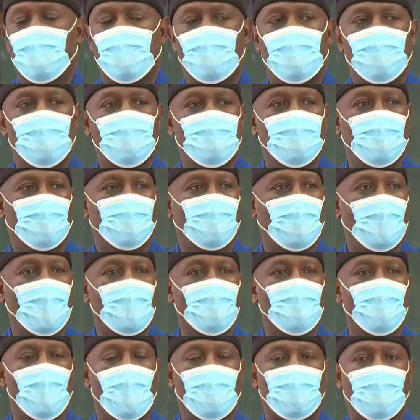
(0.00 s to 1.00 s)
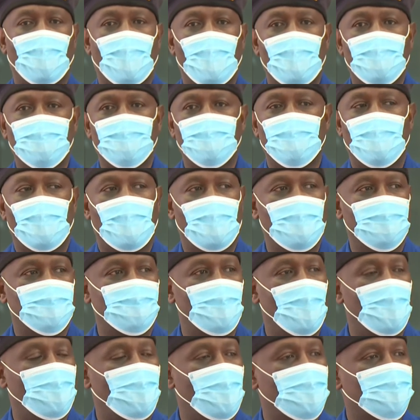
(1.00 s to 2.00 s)
You play your part as
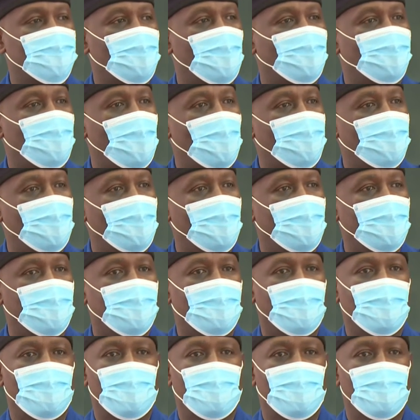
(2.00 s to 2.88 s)
members of public.